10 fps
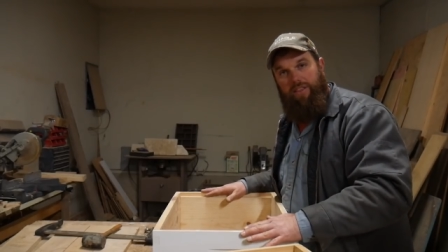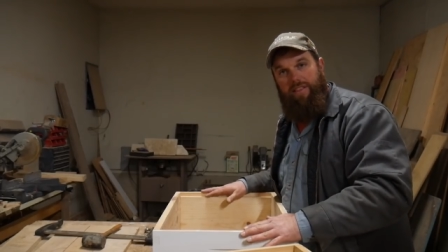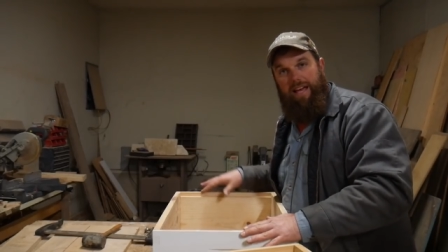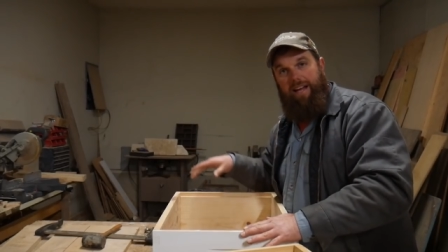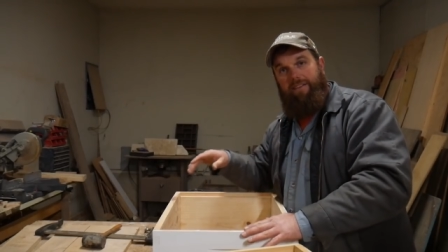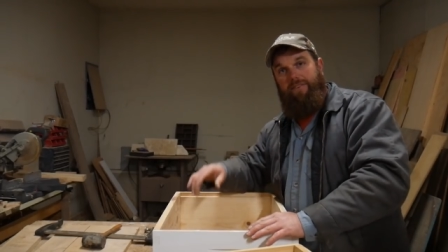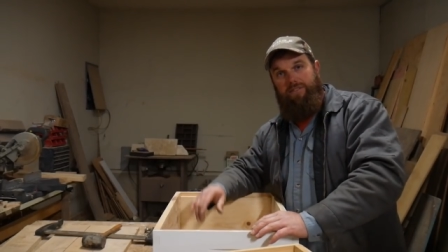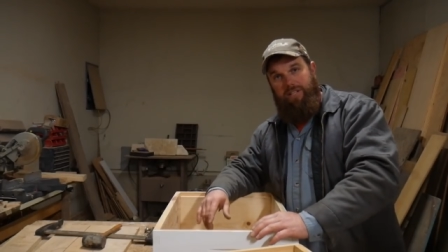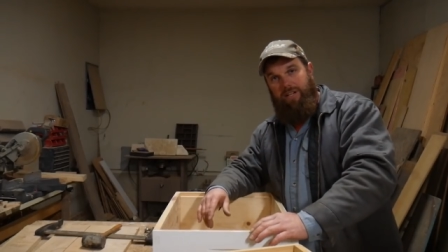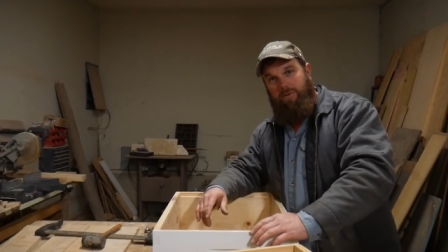than that, if
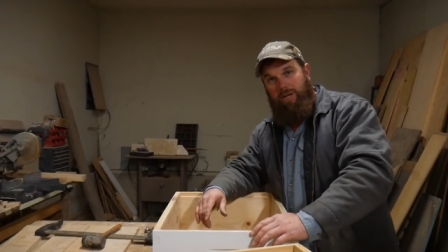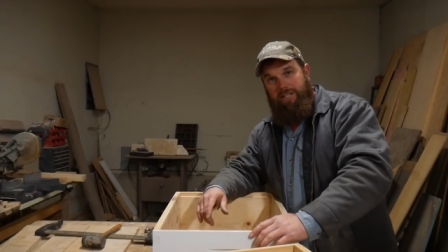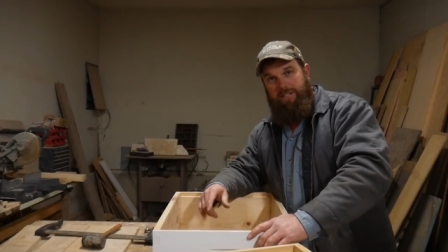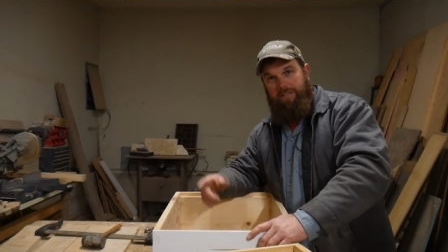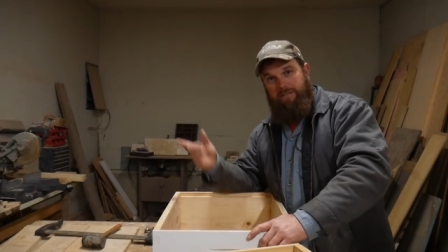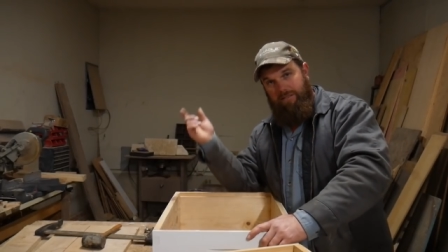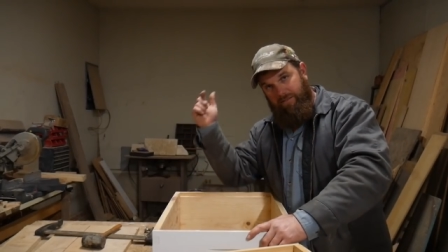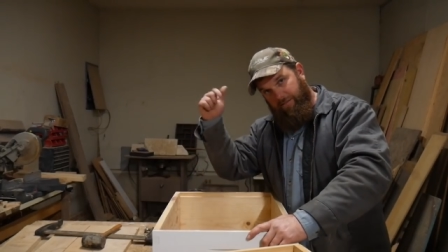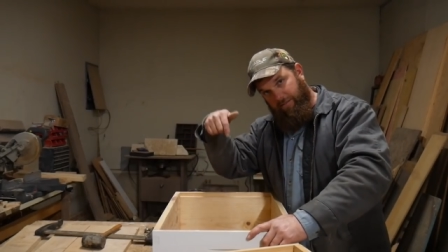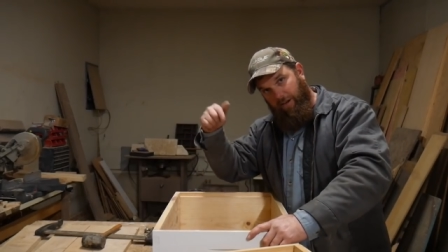there's any questions,
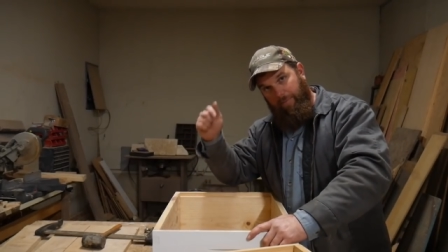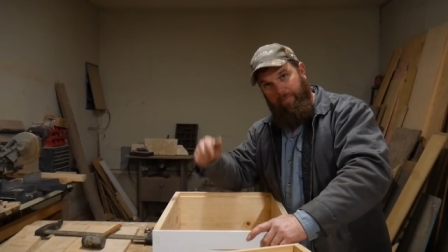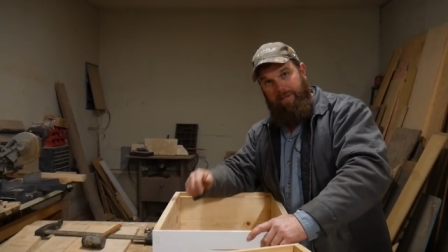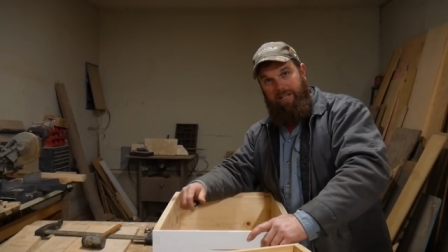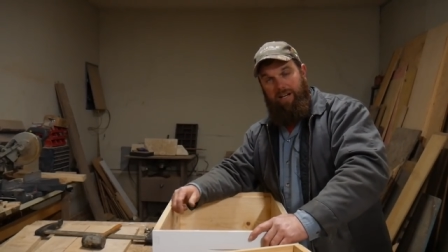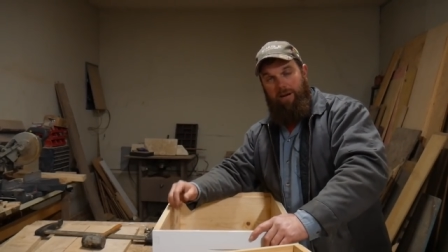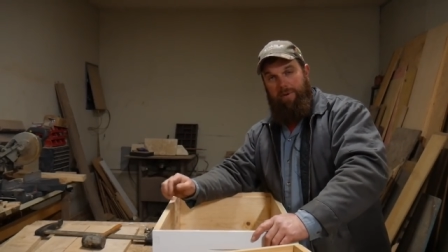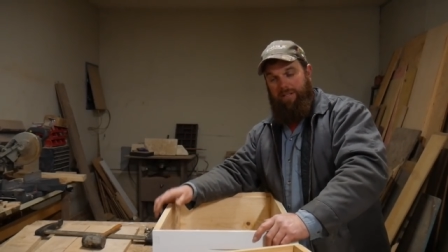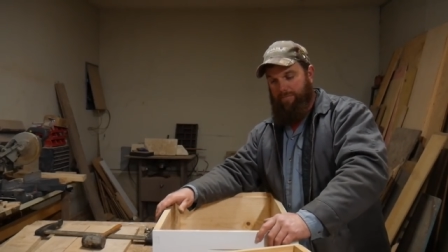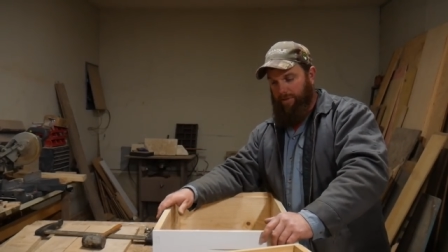drop them in the
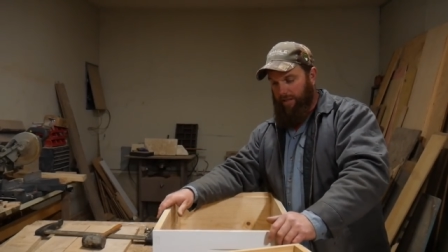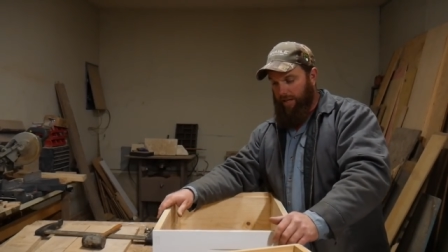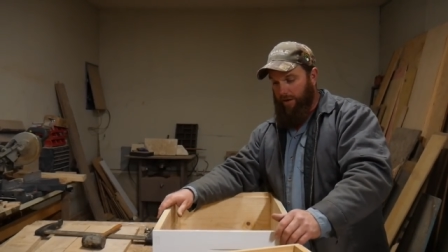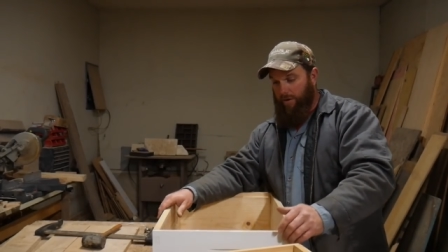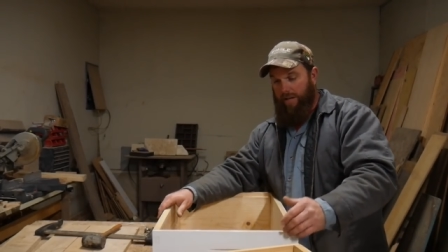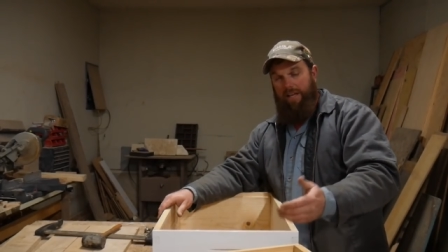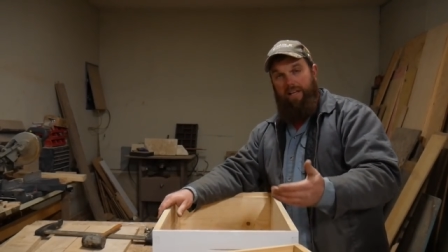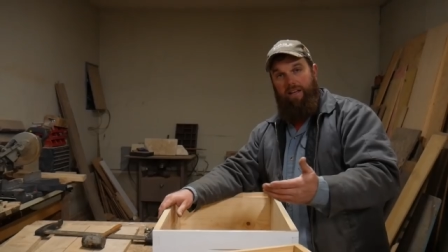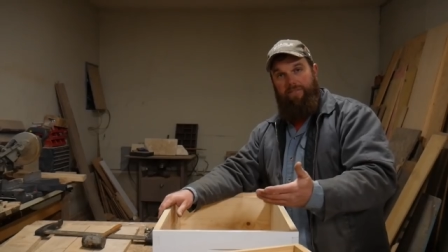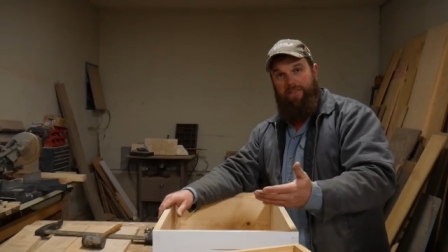comments below.
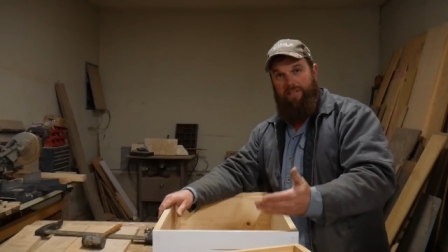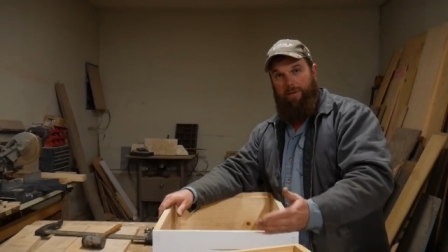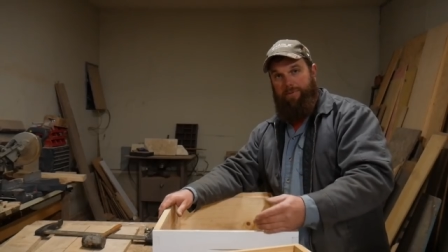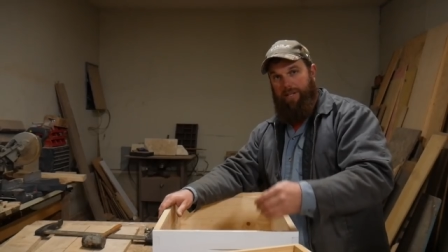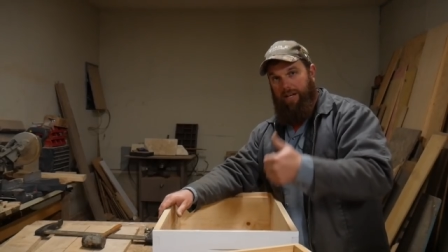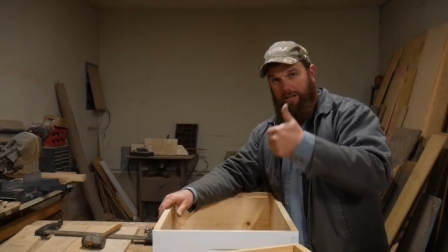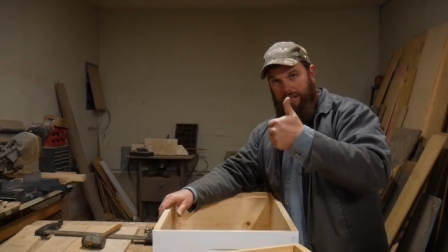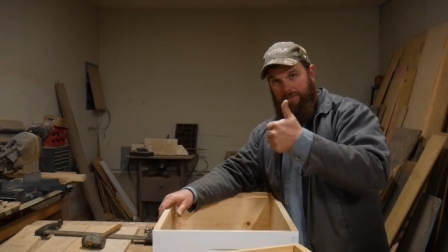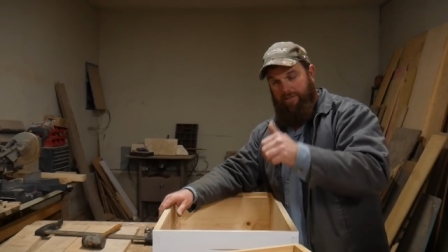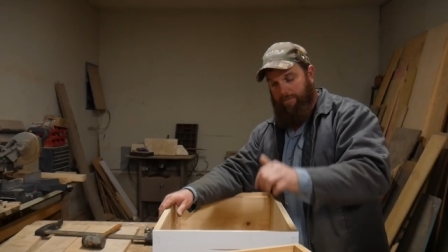If this helped you out,
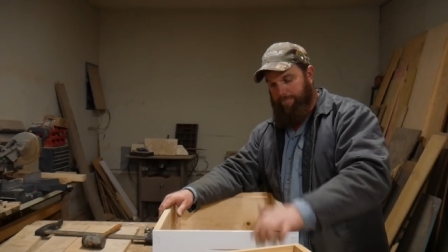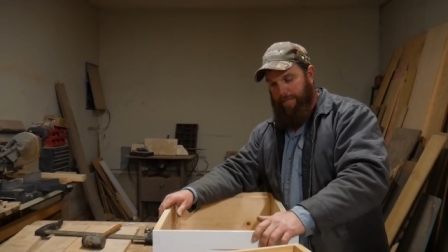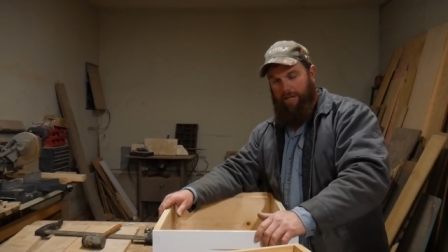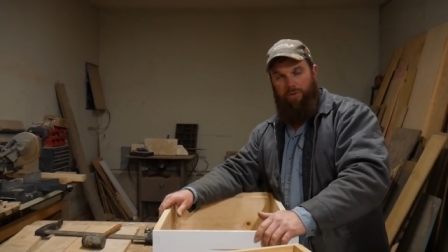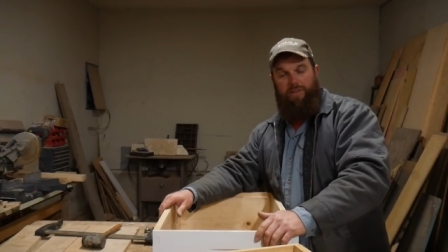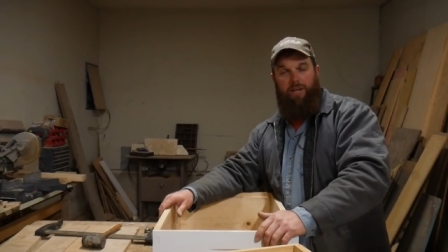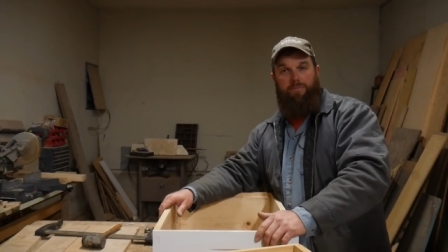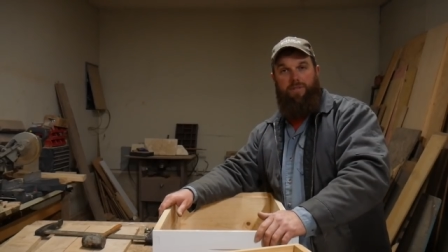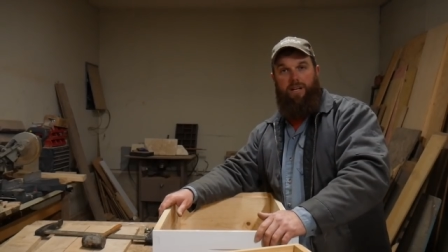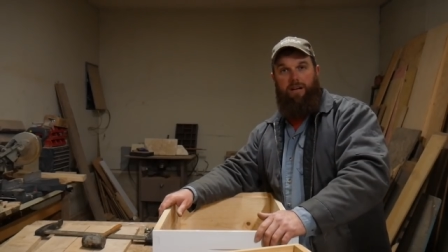give us a big old
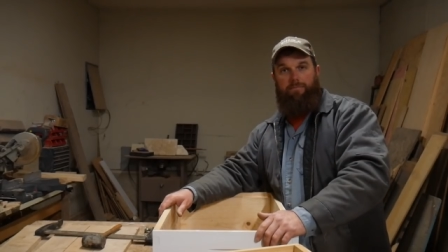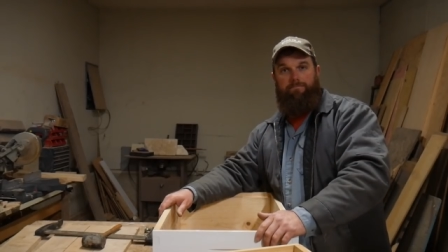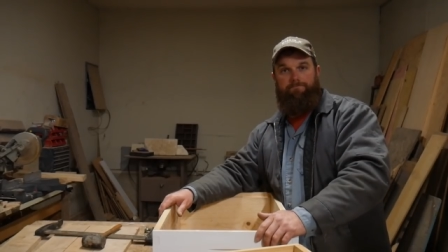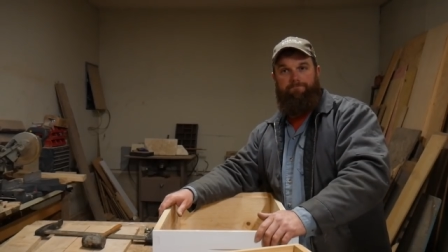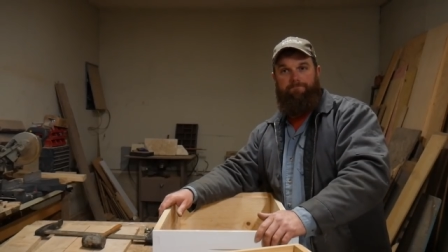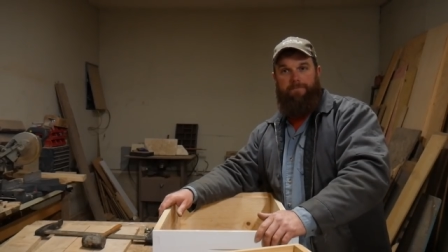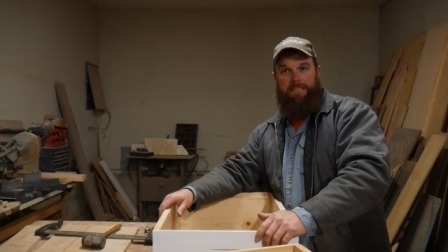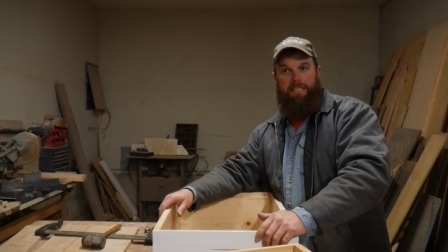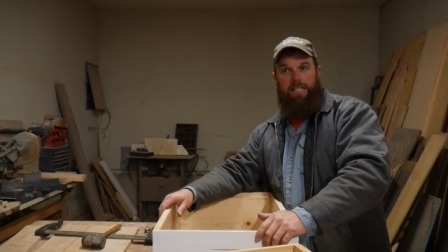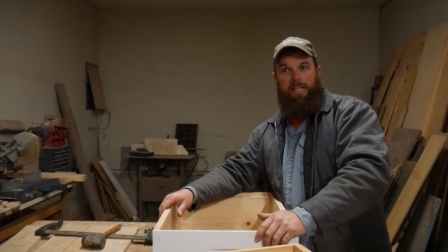thumbs up.
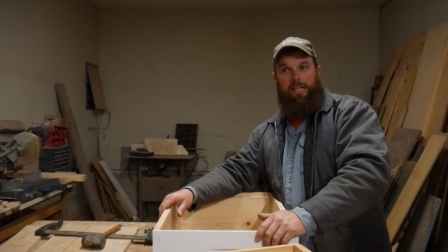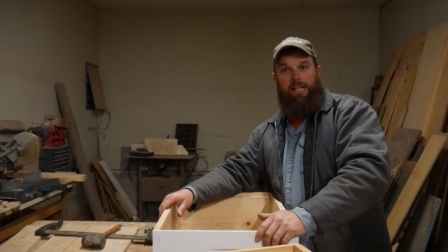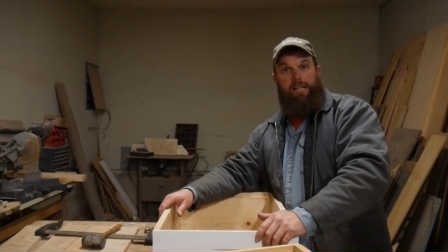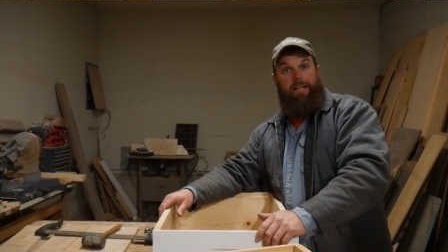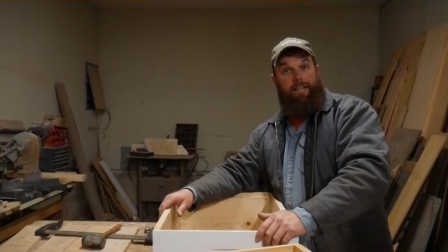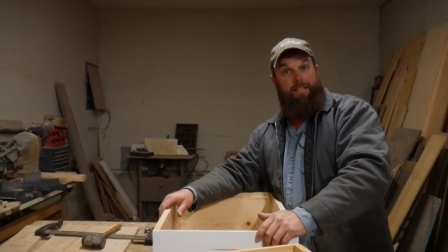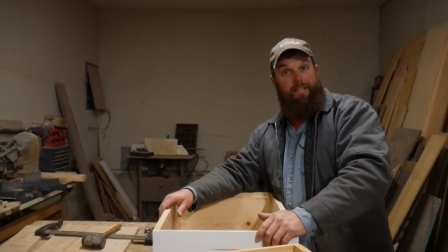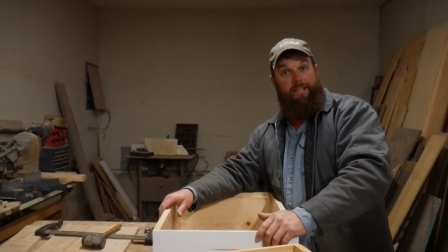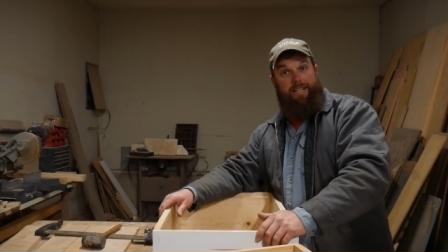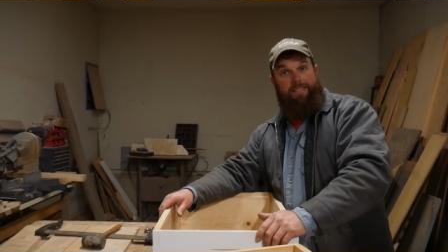
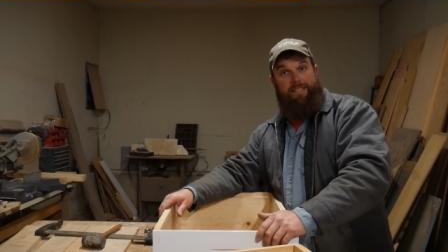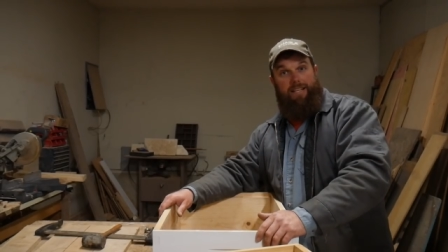Till next